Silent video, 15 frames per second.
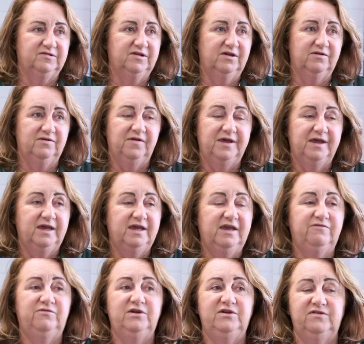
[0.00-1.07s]
So
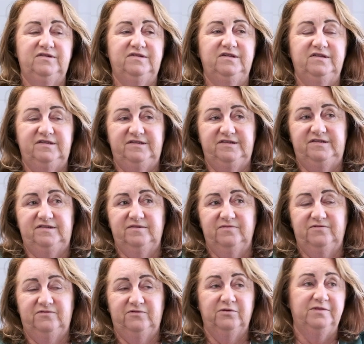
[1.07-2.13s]
if we use this system
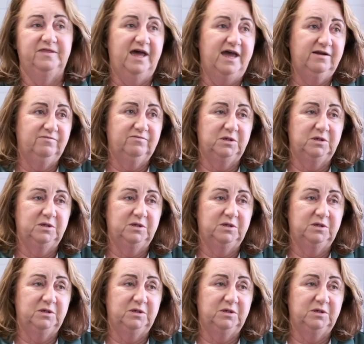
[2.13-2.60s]
for that,